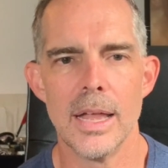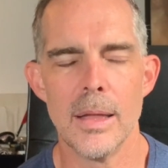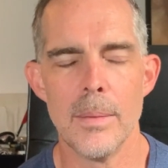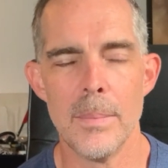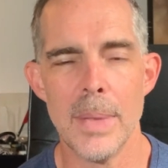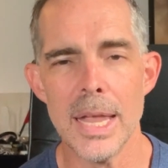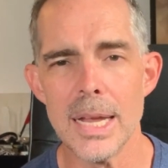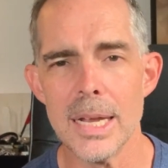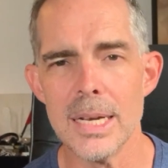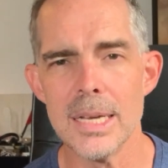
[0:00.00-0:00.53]

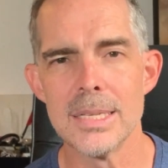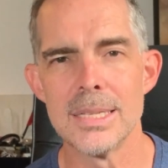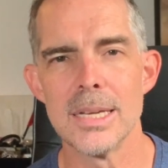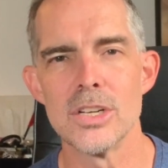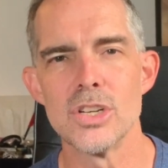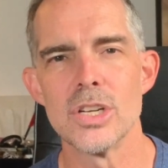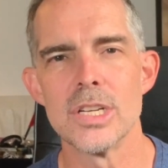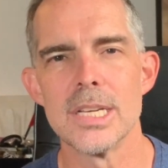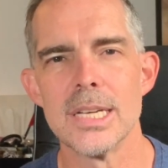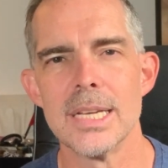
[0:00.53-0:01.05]
Make a
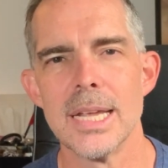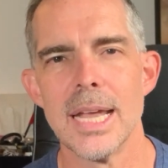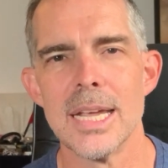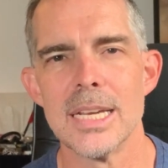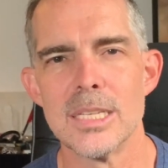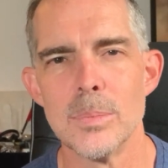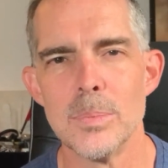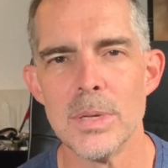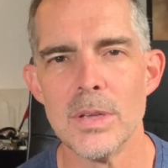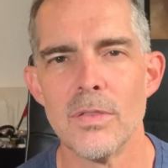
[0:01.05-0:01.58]
decision today
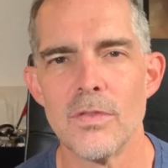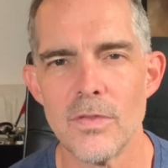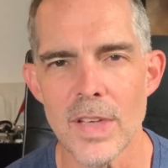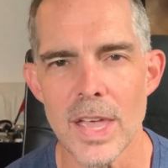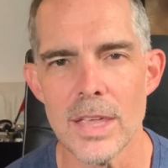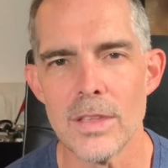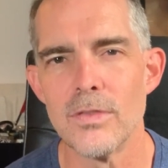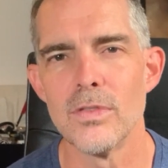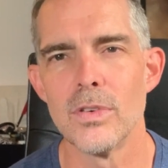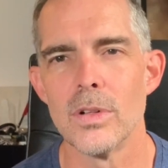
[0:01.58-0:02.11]
to be
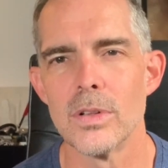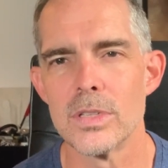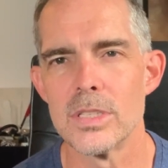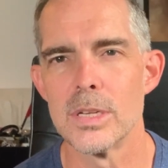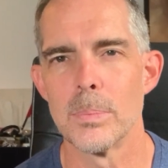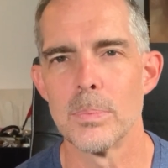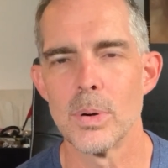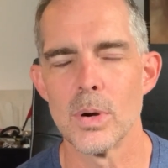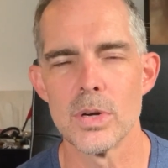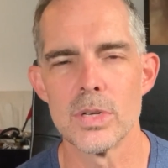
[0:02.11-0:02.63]
faithful,
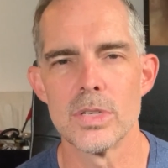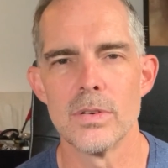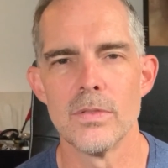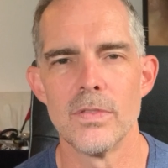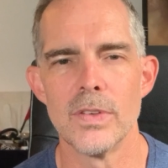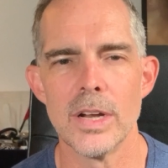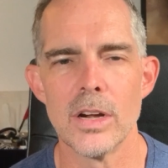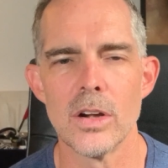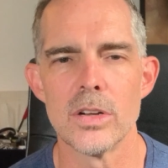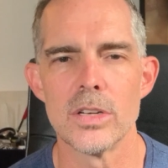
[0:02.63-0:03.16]
to
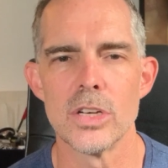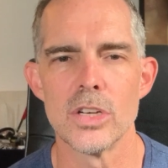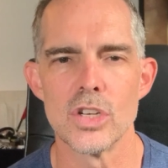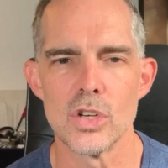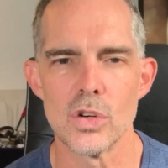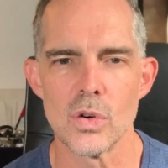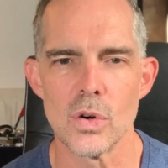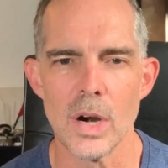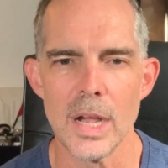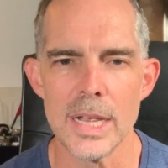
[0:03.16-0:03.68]
persevere, to
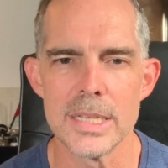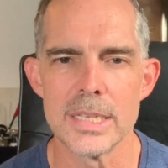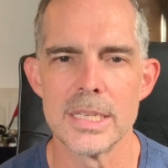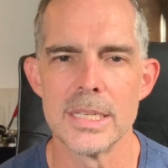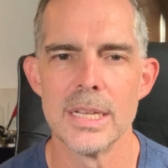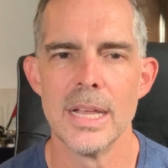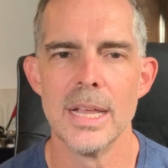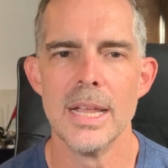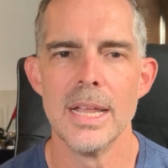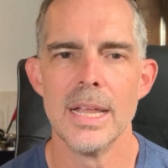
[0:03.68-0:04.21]

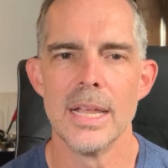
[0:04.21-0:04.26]
trust